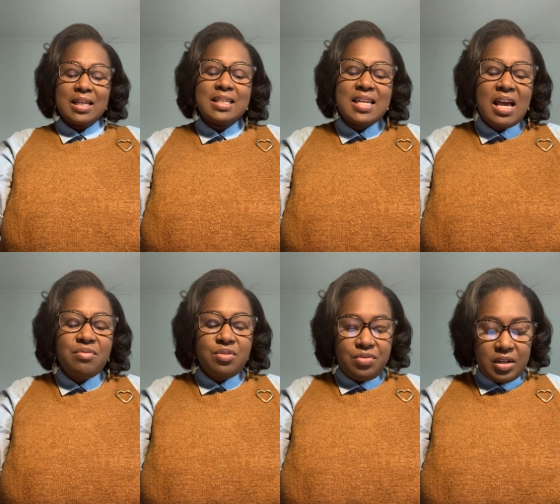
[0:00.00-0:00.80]

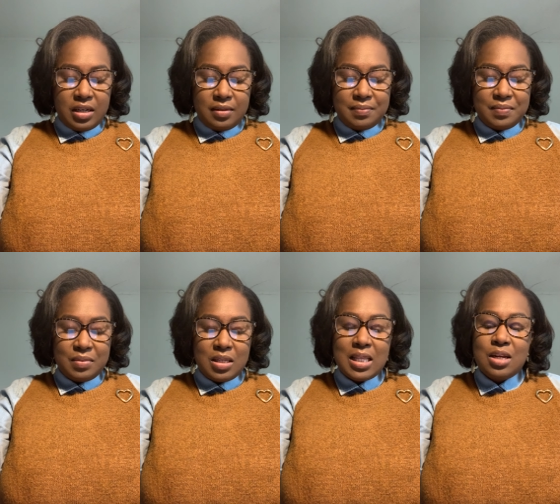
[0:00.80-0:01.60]
Never forget
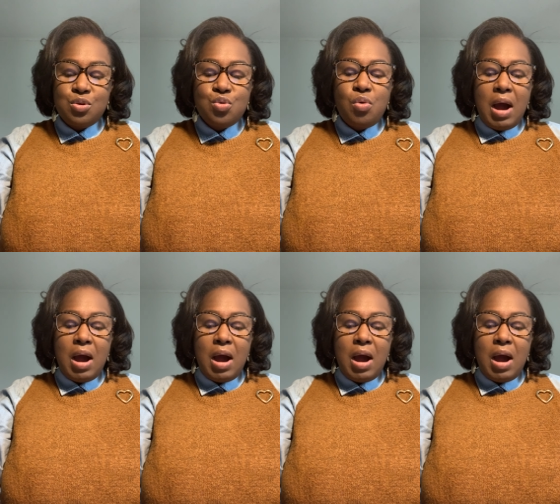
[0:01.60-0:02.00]
that new